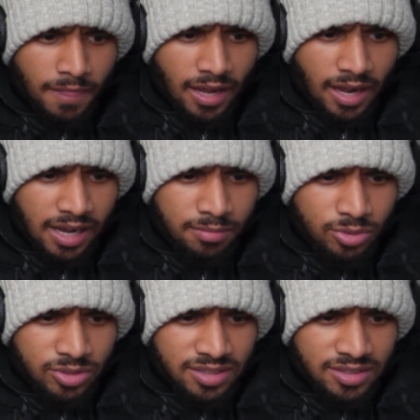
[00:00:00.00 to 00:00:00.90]
I
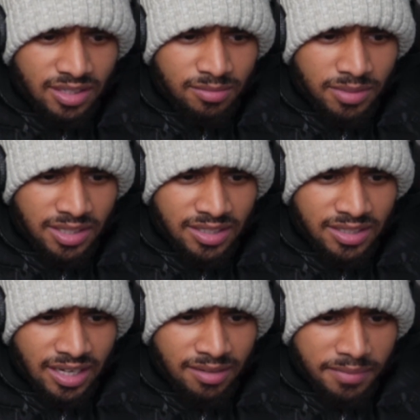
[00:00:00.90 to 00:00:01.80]
bought a 10 million
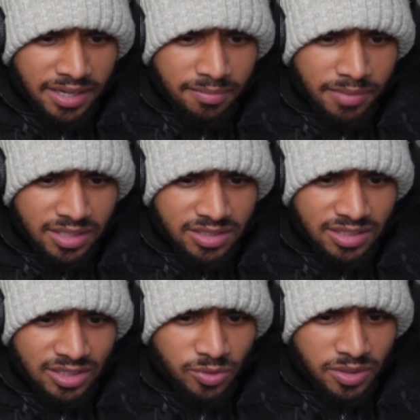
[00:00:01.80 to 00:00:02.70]
rand mega mansion
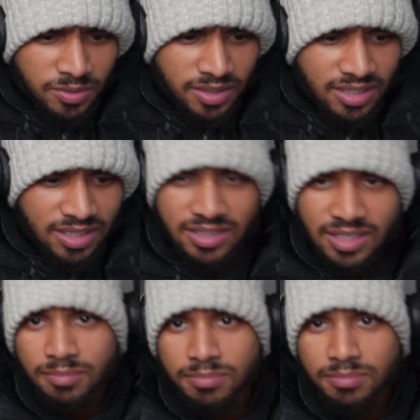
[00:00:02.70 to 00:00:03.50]
at 21. That's cap, bro.